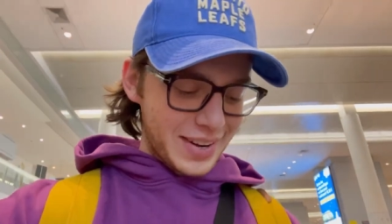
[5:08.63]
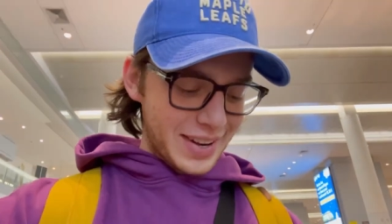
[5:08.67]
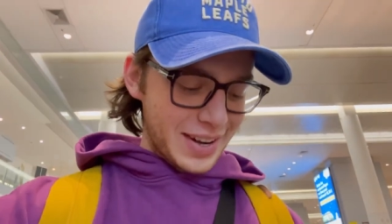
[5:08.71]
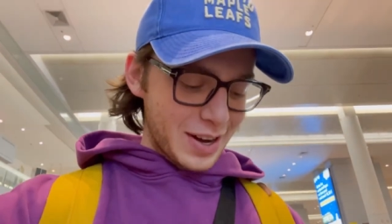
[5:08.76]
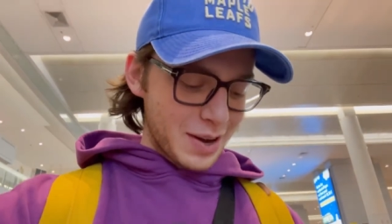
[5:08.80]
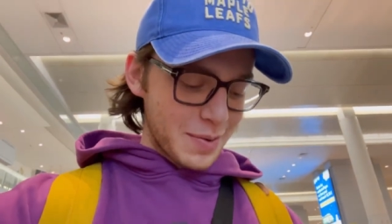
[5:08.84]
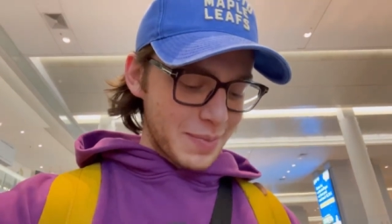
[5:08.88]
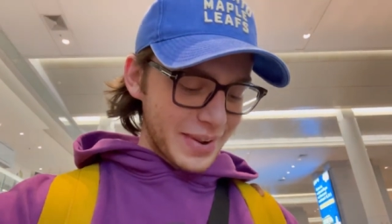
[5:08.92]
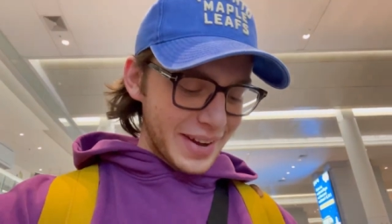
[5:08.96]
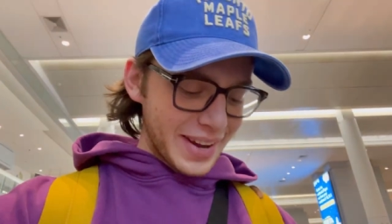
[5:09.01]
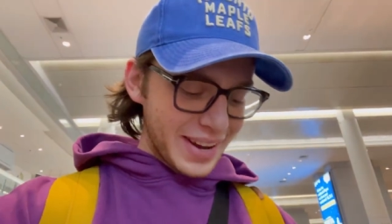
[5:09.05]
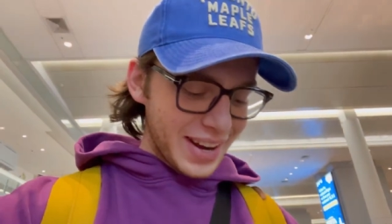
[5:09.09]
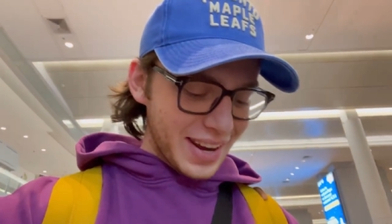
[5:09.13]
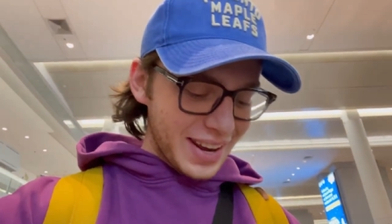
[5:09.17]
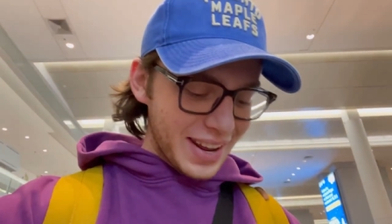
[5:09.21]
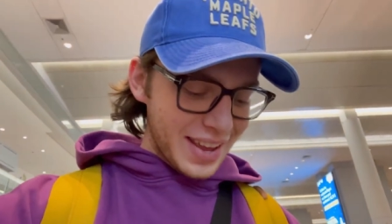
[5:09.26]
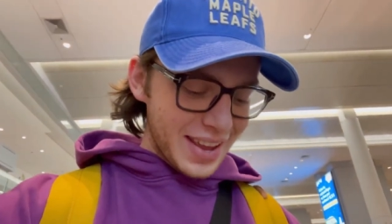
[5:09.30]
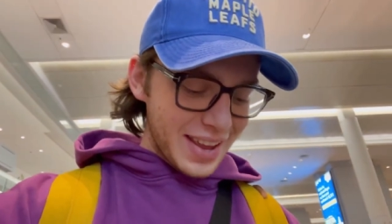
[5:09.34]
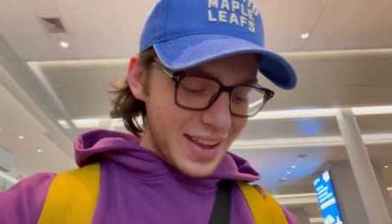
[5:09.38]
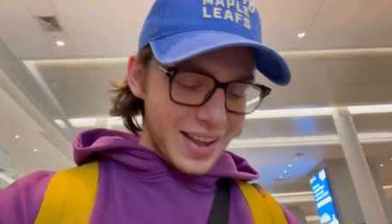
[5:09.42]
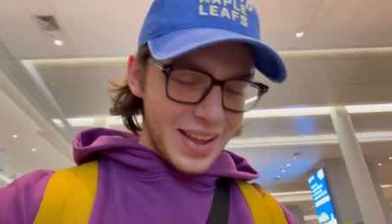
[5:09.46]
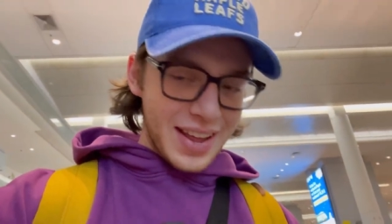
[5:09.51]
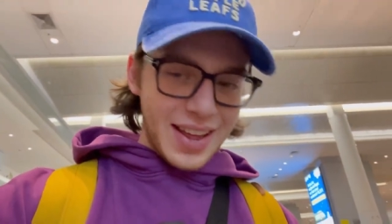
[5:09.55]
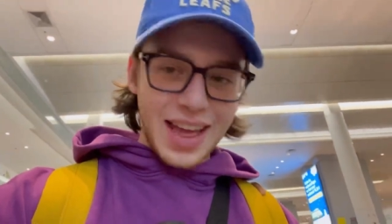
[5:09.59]
here a bit.
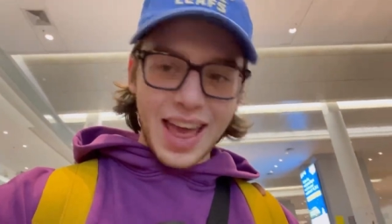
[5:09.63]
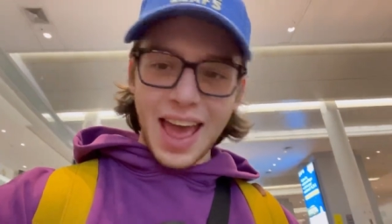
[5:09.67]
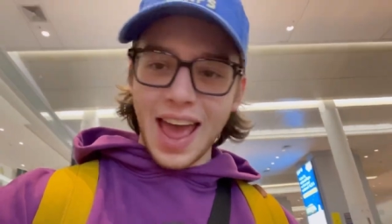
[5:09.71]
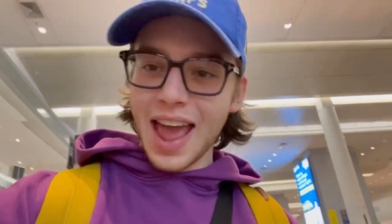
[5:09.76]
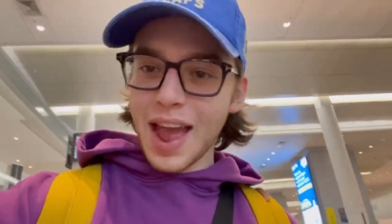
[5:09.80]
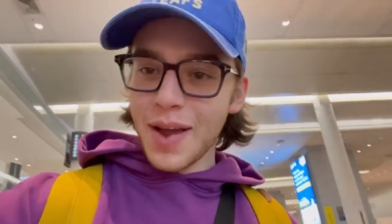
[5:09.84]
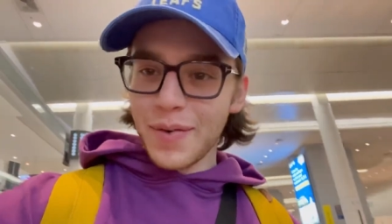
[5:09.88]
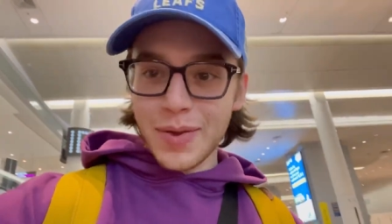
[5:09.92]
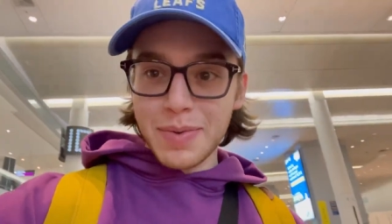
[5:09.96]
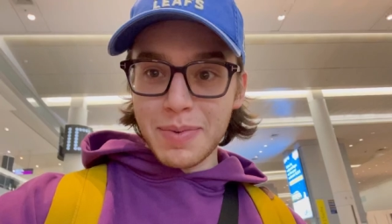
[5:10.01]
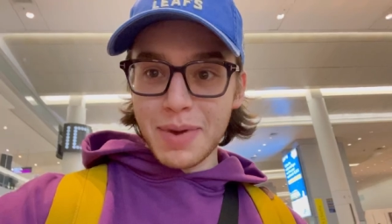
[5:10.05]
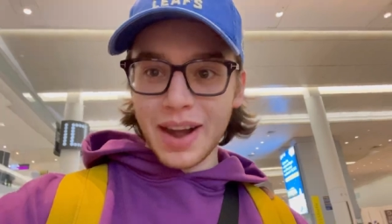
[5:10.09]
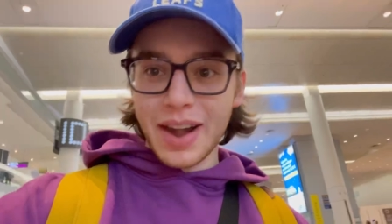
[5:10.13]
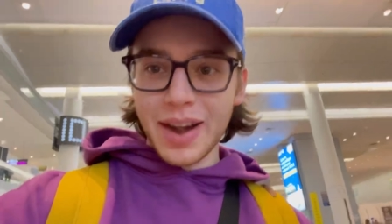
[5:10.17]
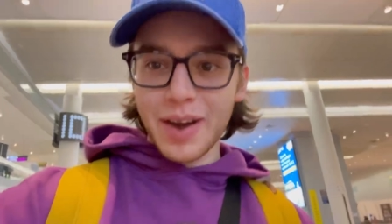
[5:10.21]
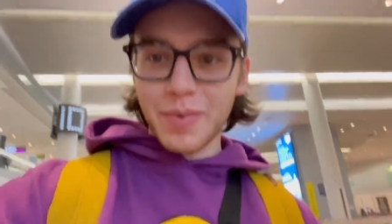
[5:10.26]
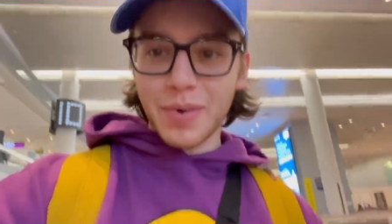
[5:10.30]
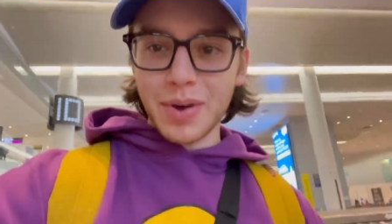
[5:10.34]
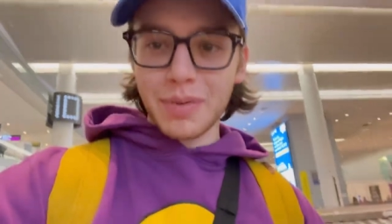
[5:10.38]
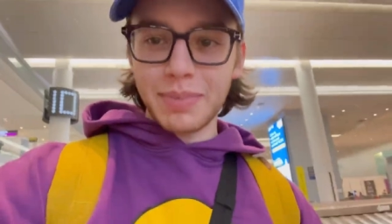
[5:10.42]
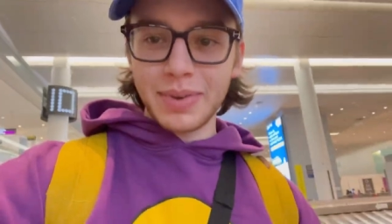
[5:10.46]
We made it in one